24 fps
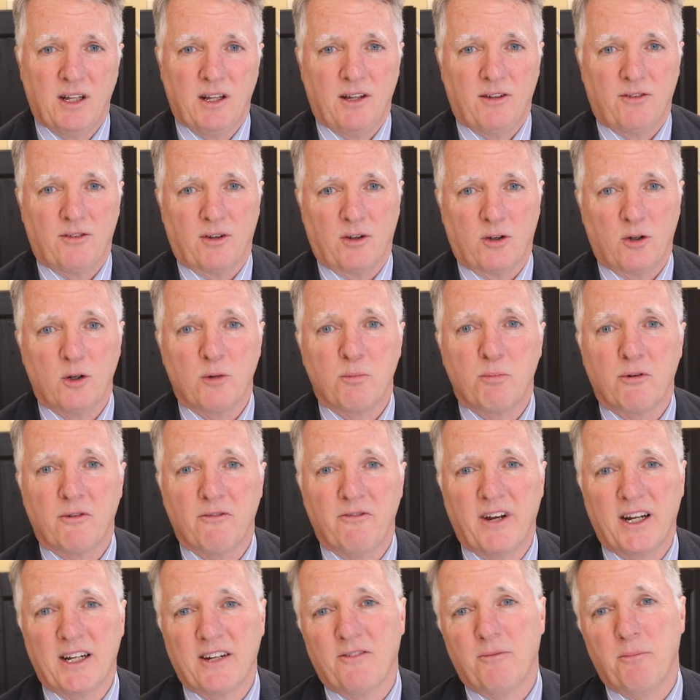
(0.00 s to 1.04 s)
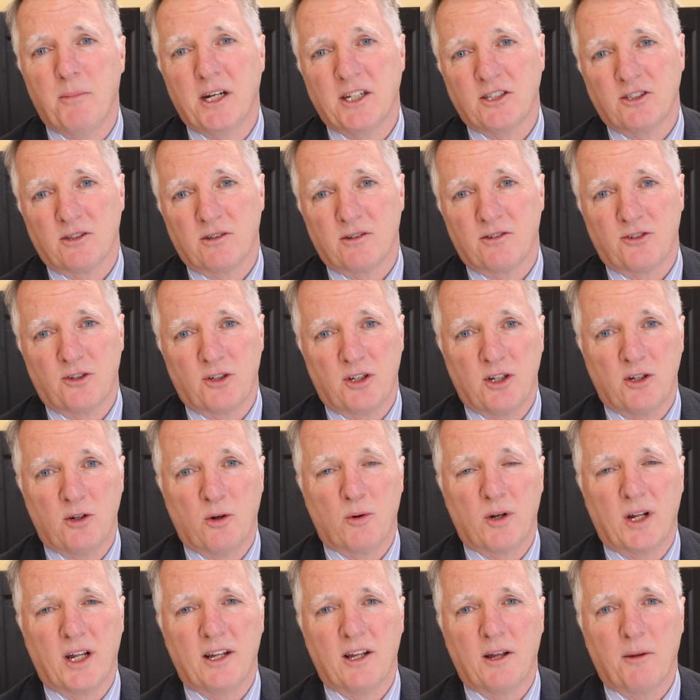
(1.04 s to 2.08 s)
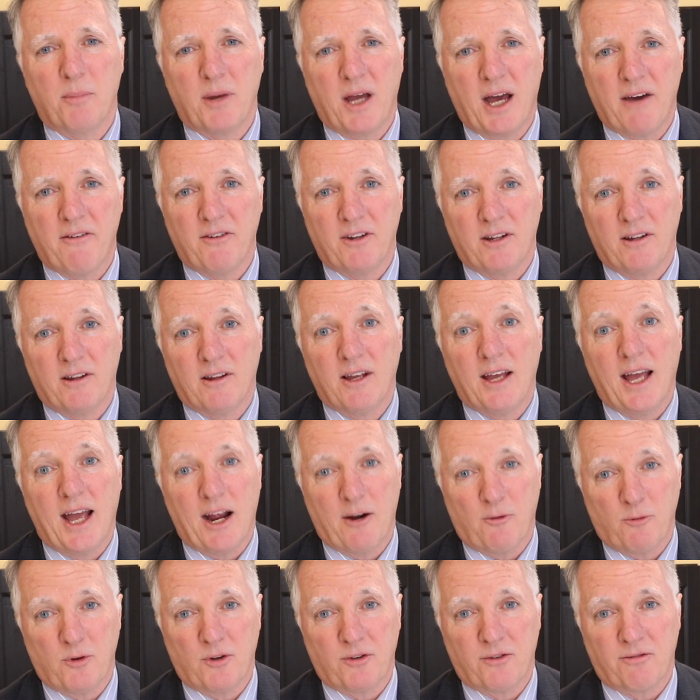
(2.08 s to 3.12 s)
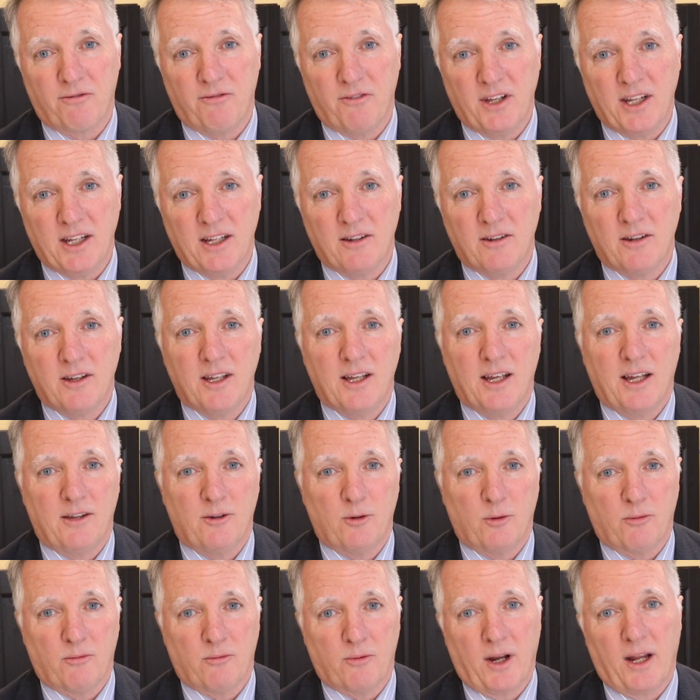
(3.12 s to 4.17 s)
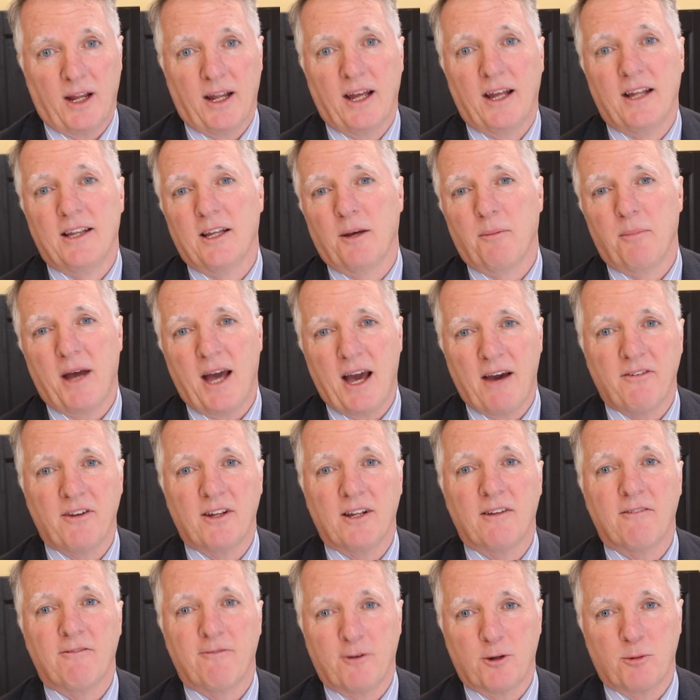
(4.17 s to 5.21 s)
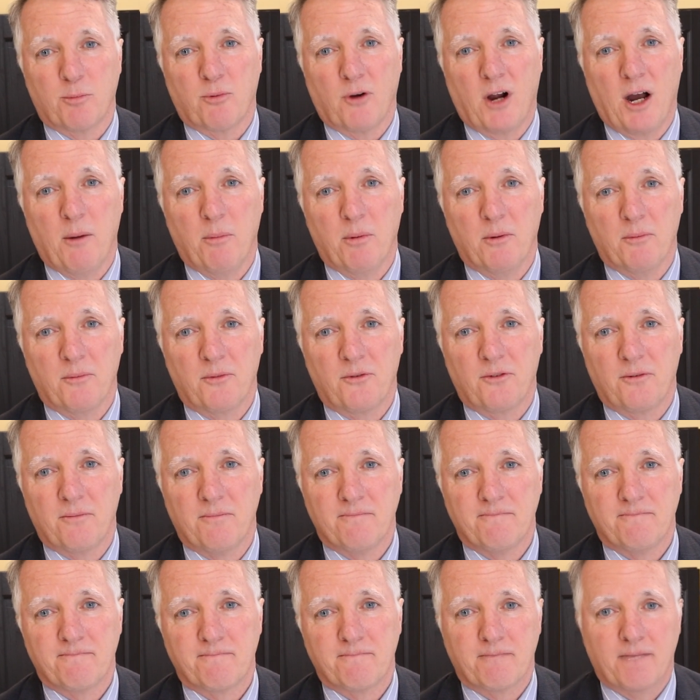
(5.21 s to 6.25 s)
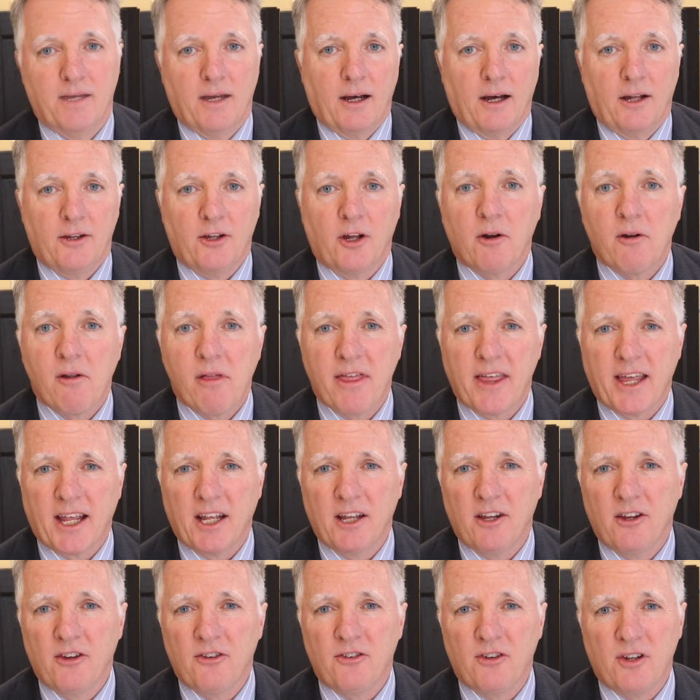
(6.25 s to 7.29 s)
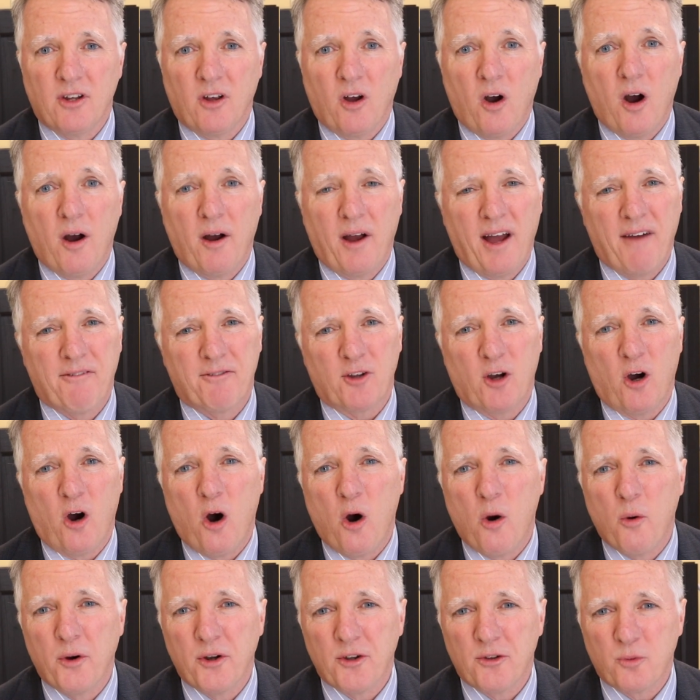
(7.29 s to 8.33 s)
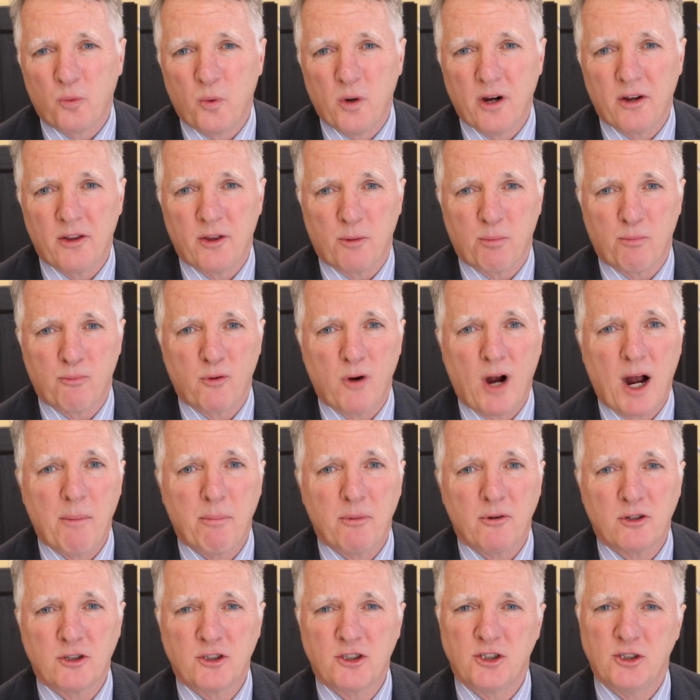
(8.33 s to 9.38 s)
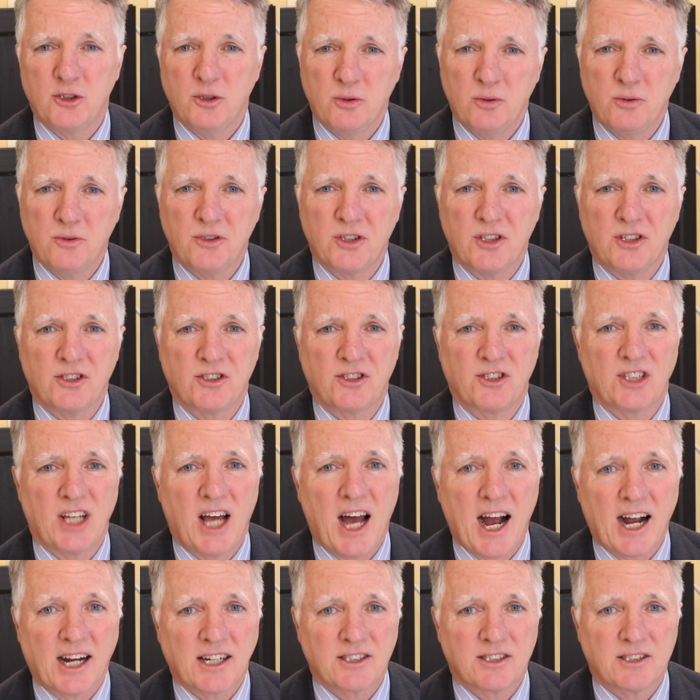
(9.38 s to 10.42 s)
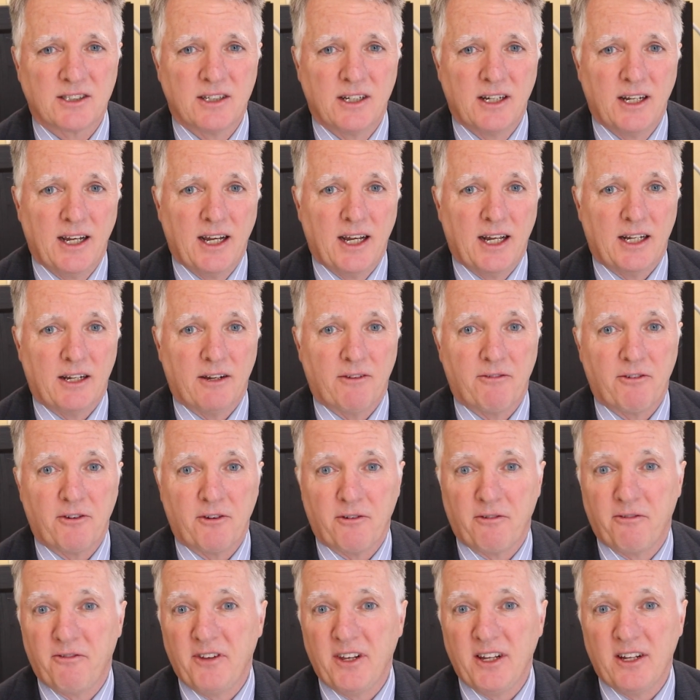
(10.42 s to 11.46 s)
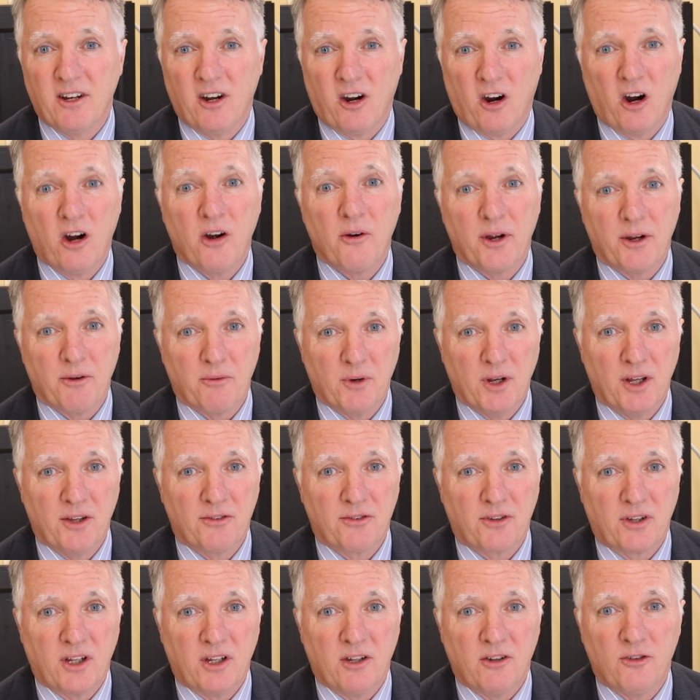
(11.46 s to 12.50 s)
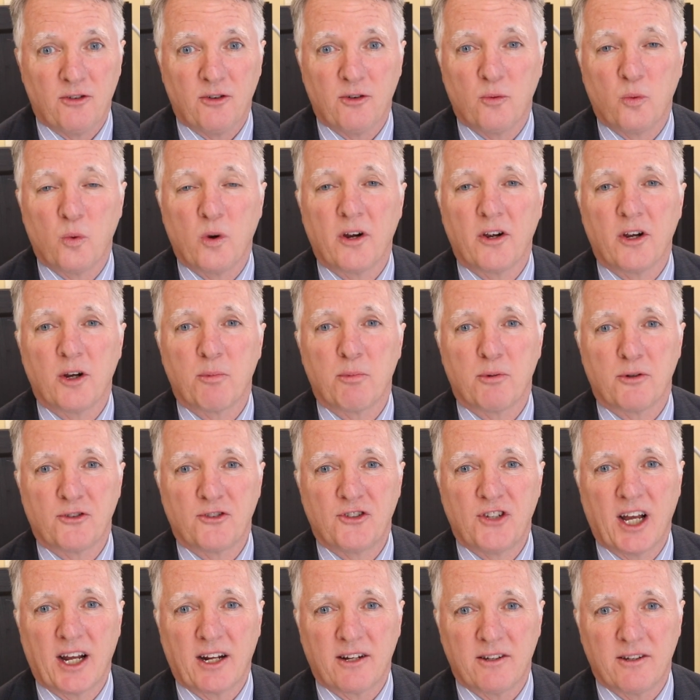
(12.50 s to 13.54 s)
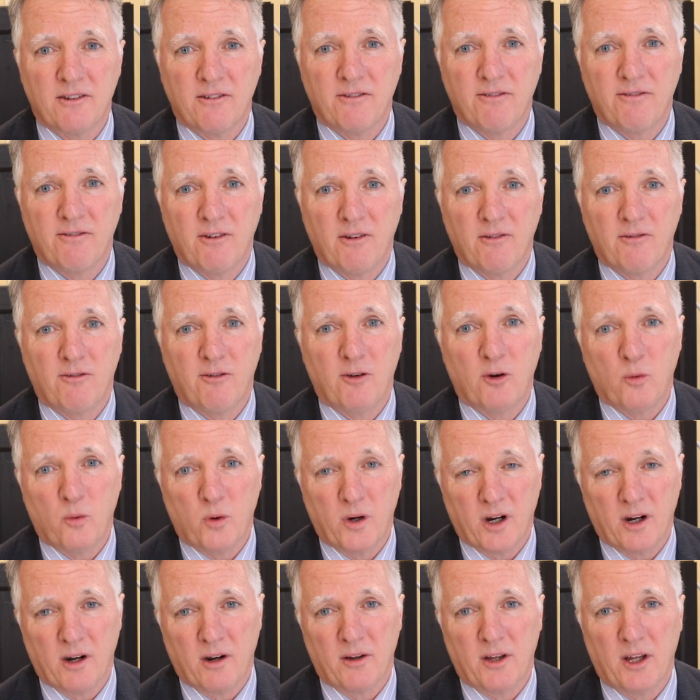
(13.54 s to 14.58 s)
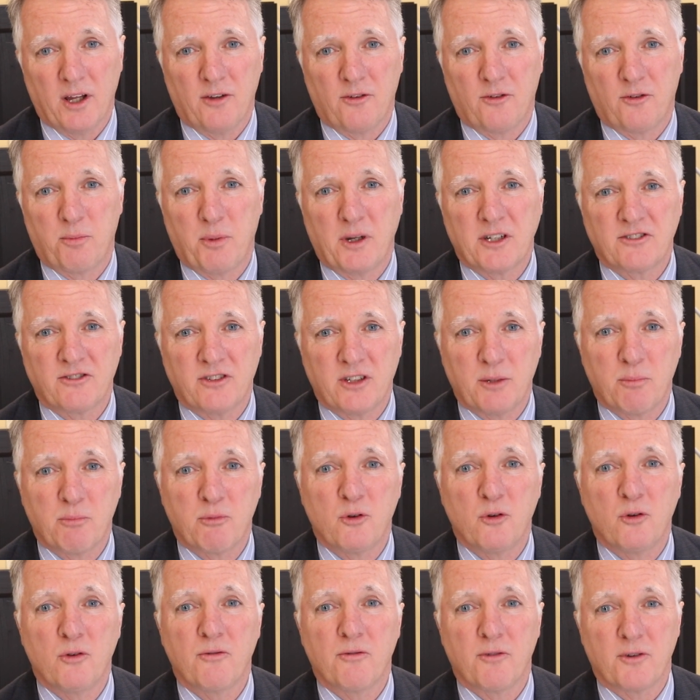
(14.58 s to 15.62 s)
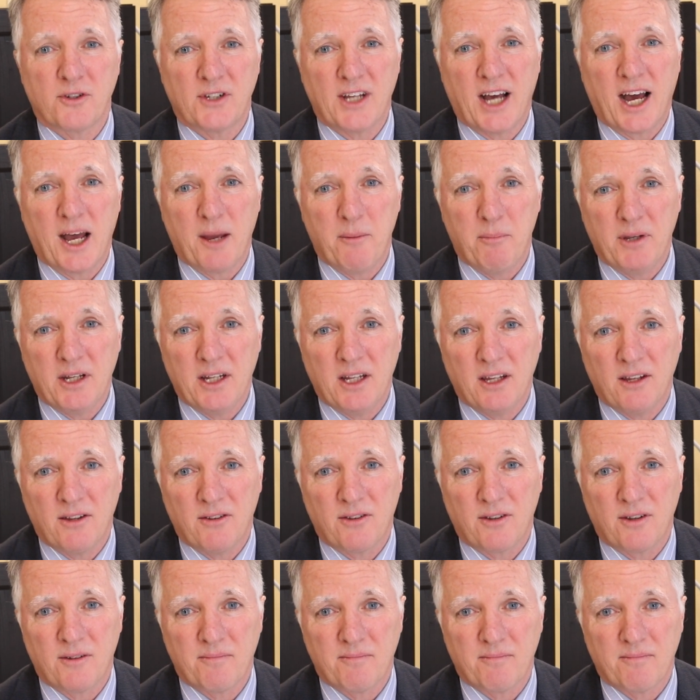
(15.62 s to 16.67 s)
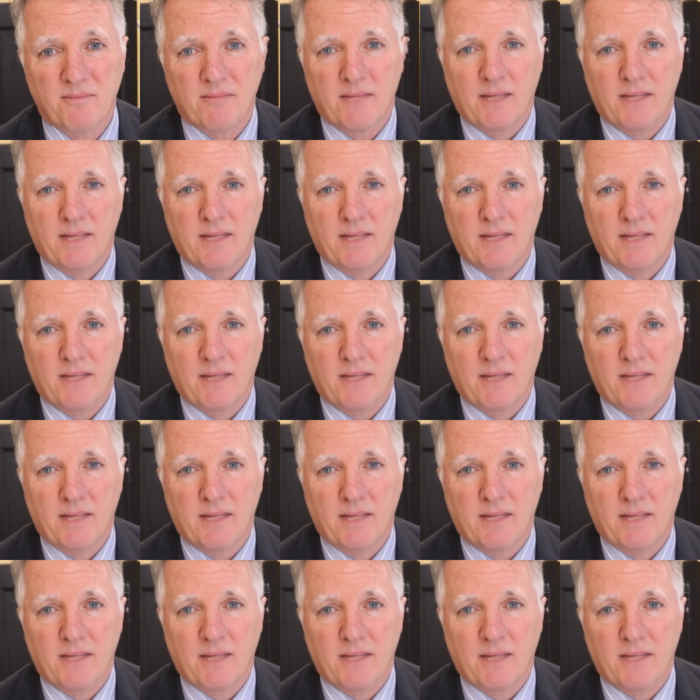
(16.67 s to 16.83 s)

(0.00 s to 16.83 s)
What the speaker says: It's a good preventive measure so you don't end up having at-risk feet, don't end up having foot problems. Another thing is you have to always wear the proper shoes and socks. And if your feet are at risk, you should wear your protective footwear that is specially approved for diabetes.